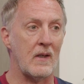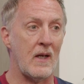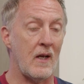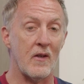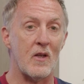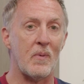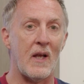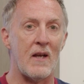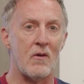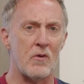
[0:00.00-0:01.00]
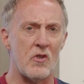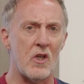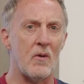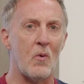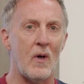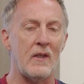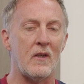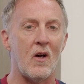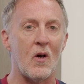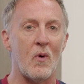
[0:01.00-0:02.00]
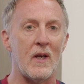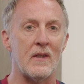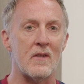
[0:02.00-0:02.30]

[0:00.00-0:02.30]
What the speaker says: another player who was due a win, got a win.